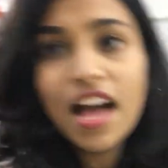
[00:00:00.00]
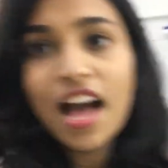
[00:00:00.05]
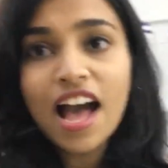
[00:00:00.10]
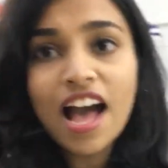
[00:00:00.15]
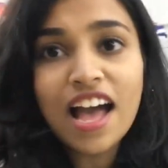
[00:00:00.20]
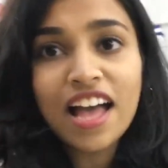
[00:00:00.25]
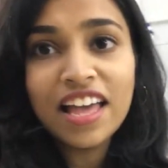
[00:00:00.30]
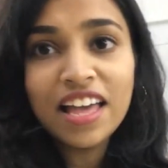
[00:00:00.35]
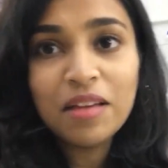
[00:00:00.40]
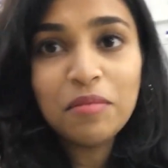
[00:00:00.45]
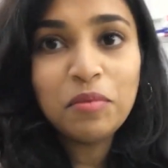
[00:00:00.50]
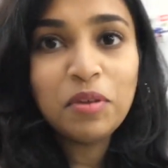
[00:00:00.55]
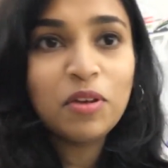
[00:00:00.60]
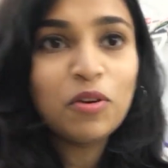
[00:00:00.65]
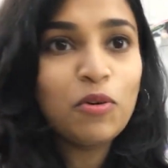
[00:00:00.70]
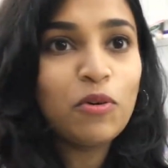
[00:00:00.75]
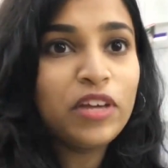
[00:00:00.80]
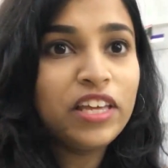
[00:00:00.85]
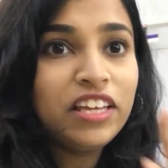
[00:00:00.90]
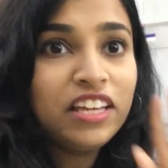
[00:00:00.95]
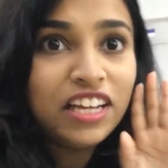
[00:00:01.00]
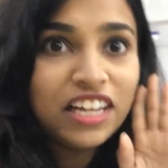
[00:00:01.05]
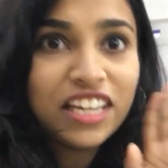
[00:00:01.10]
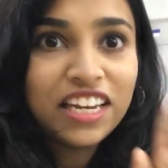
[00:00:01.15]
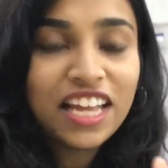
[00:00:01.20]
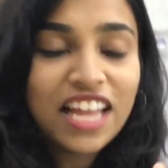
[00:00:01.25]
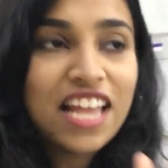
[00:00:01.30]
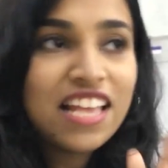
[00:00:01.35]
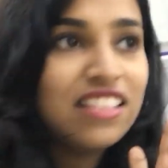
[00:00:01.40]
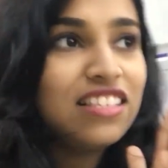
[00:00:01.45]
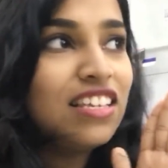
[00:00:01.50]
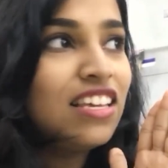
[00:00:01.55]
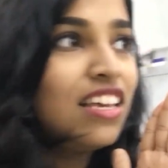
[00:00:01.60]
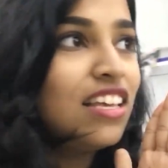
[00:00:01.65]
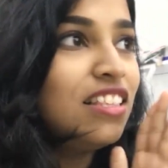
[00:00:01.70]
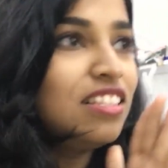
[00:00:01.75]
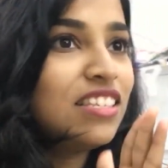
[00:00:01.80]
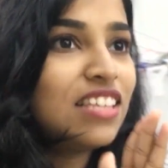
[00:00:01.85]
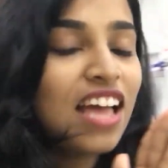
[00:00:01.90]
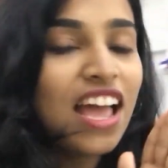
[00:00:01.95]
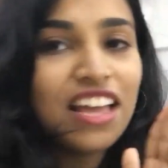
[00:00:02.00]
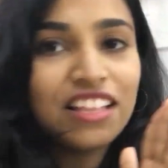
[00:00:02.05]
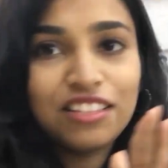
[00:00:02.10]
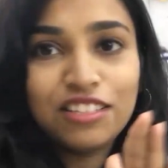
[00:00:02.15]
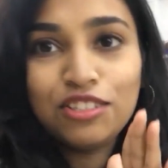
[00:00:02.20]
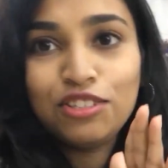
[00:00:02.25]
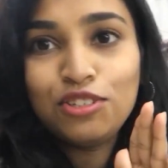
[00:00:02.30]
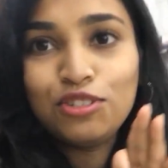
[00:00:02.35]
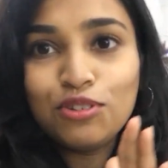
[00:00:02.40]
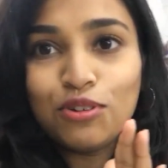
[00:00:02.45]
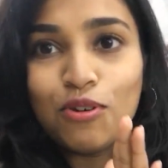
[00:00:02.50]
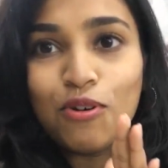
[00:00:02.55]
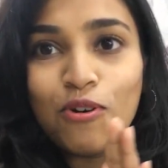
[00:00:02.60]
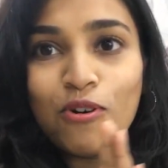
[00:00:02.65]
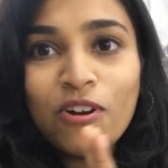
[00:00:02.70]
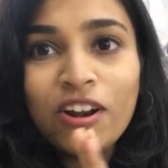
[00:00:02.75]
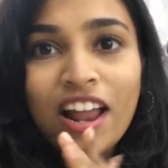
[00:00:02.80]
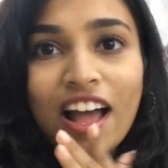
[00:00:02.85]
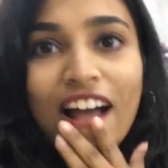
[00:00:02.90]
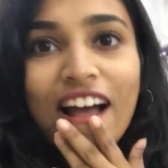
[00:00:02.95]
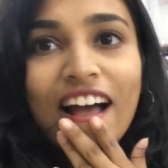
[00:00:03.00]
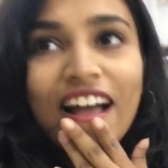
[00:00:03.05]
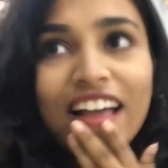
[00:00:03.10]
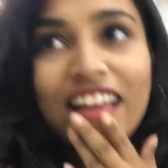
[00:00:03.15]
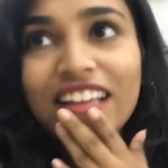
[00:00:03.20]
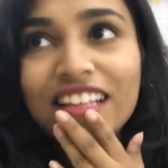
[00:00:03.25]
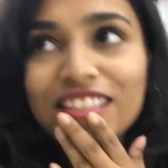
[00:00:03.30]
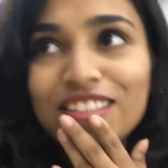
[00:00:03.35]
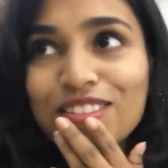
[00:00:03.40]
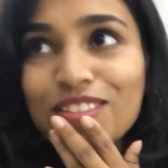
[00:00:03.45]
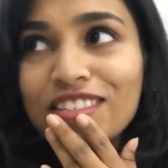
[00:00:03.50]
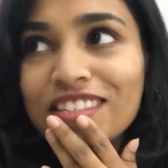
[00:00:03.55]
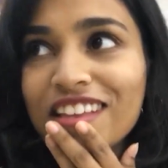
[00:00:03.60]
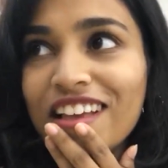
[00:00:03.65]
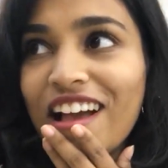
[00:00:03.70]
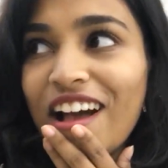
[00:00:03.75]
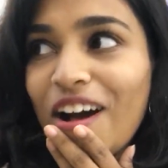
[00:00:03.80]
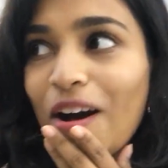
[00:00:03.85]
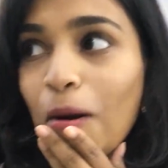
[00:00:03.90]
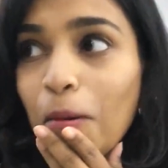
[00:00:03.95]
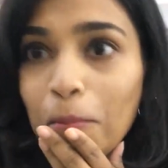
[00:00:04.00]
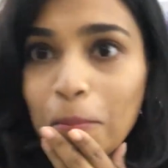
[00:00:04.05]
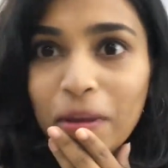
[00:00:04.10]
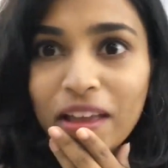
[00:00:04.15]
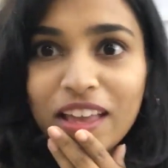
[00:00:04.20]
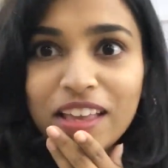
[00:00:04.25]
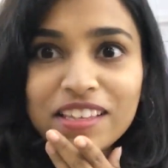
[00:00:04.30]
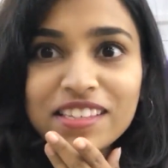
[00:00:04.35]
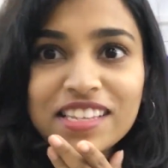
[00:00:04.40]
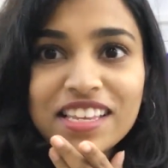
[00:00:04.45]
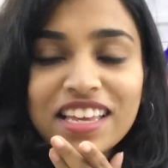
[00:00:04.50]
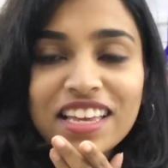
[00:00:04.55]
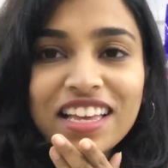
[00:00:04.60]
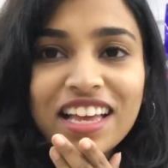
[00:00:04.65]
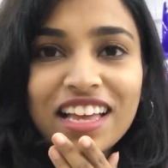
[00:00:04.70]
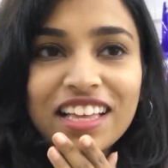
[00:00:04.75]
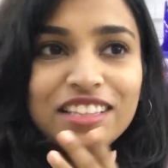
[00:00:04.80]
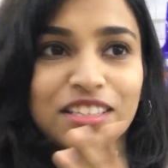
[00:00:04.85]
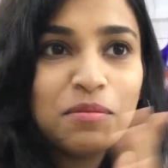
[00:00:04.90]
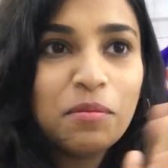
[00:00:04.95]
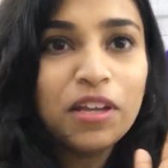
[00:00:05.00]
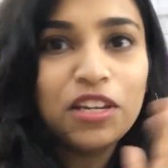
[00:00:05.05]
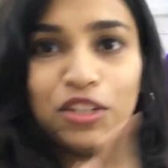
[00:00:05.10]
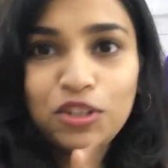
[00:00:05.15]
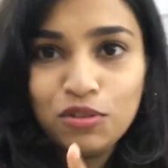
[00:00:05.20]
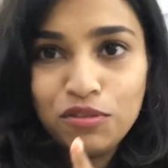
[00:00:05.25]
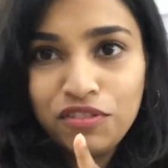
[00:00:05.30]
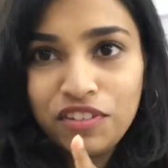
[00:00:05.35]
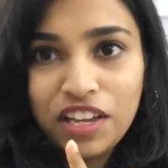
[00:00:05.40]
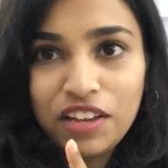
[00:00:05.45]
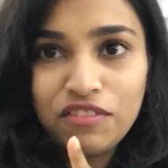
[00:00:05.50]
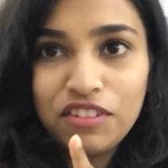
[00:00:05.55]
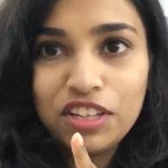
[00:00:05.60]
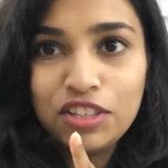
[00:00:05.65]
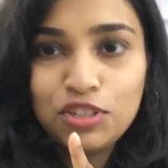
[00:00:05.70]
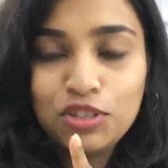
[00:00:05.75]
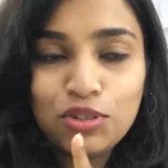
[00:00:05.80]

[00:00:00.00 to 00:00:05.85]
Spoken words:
I am going crazy inside the store. It's amazing. It's my new favorite